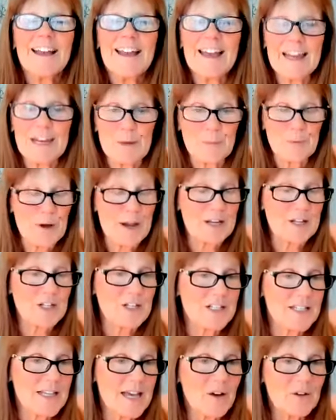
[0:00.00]
And it
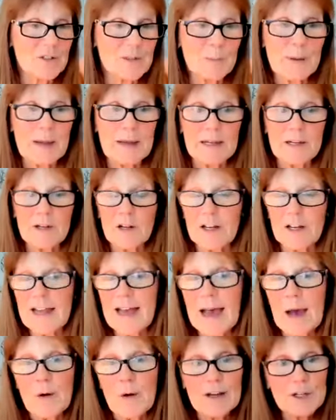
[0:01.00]
branches out depending on
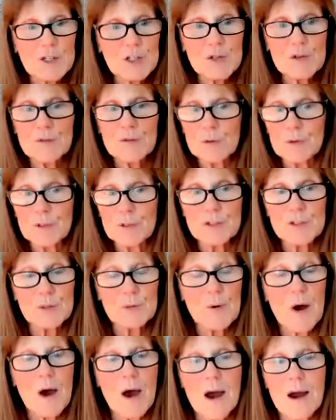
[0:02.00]
how extroverted
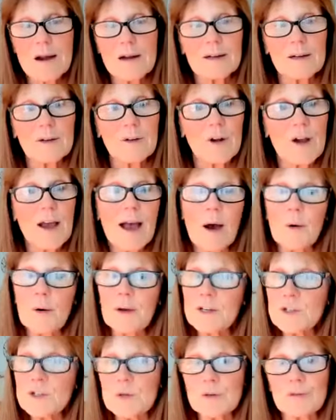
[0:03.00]
you are or how
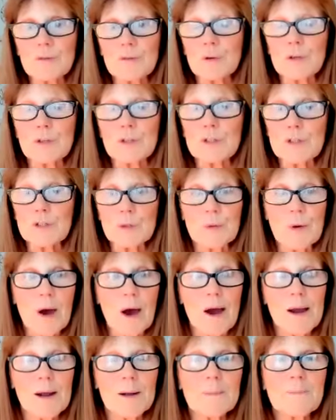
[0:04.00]
introverted you
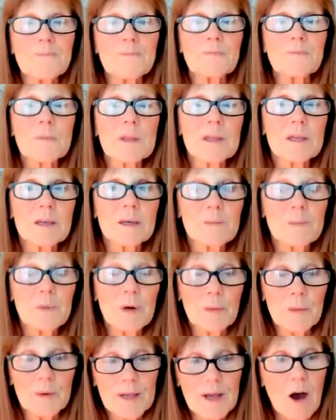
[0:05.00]
are.
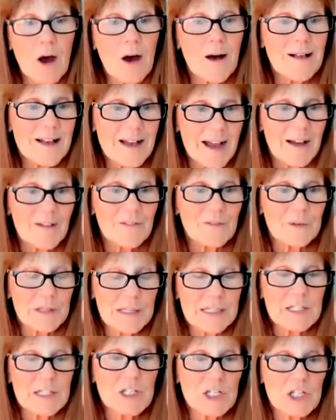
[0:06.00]
But we all have
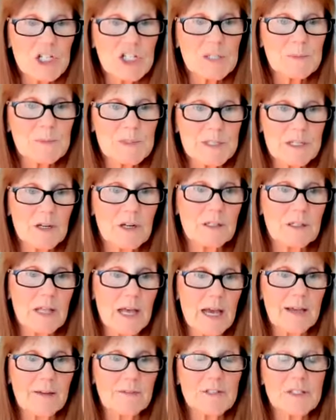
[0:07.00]
relationships in our
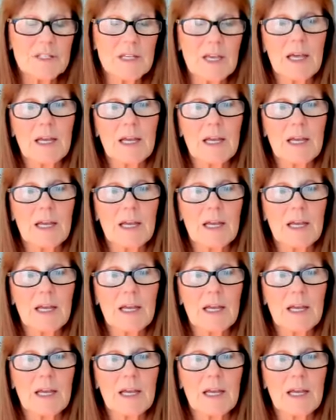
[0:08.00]
lives.